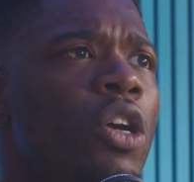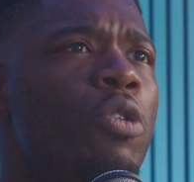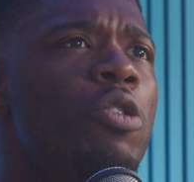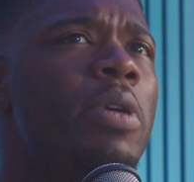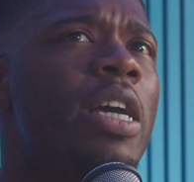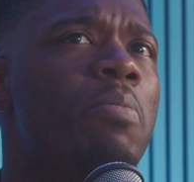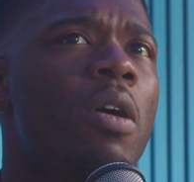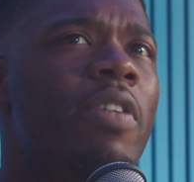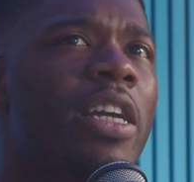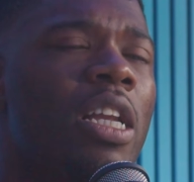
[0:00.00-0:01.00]
So it wouldn't be a,
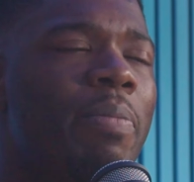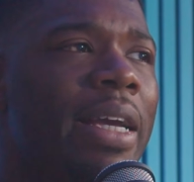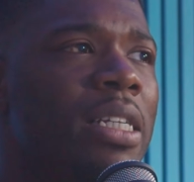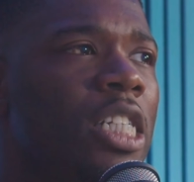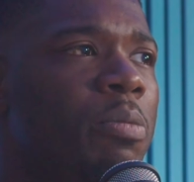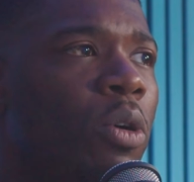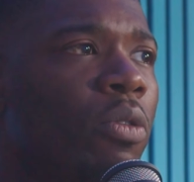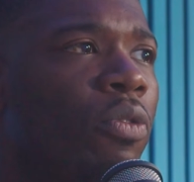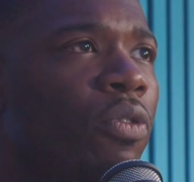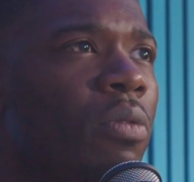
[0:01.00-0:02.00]
a regular basis, but
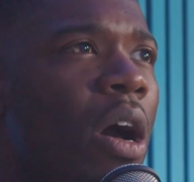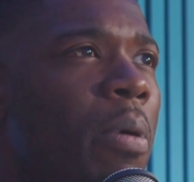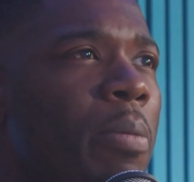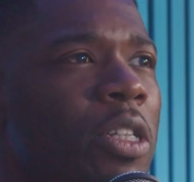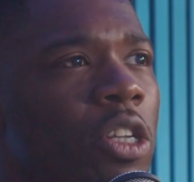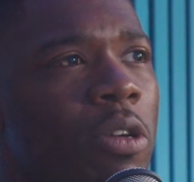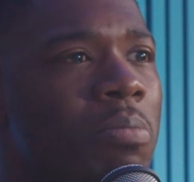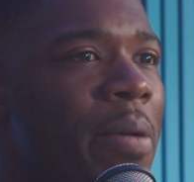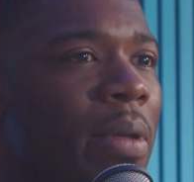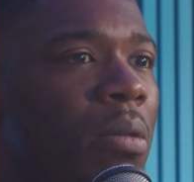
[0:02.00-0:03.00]
i will probably do
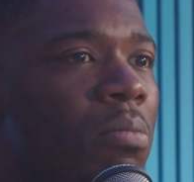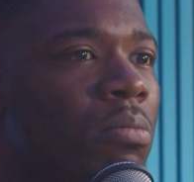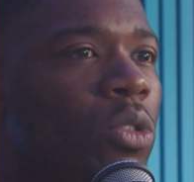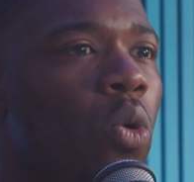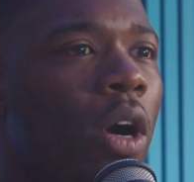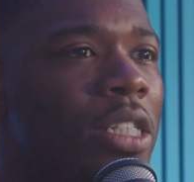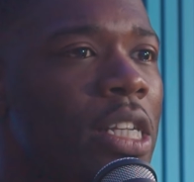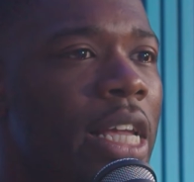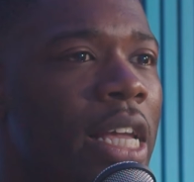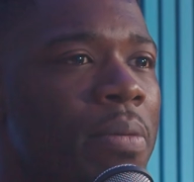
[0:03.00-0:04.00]
maybe twice a
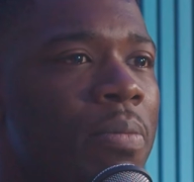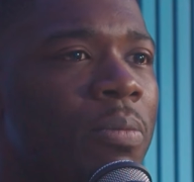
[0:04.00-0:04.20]
year.